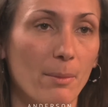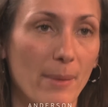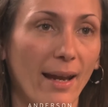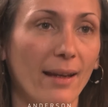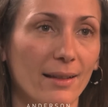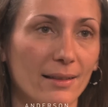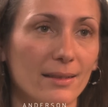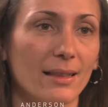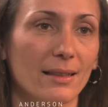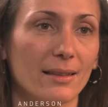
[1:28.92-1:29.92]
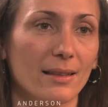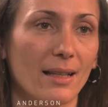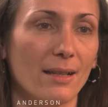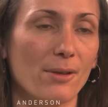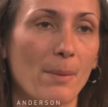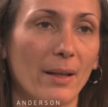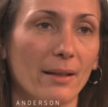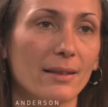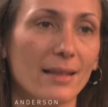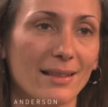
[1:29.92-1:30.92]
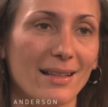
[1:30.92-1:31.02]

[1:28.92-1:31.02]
in the bank every month.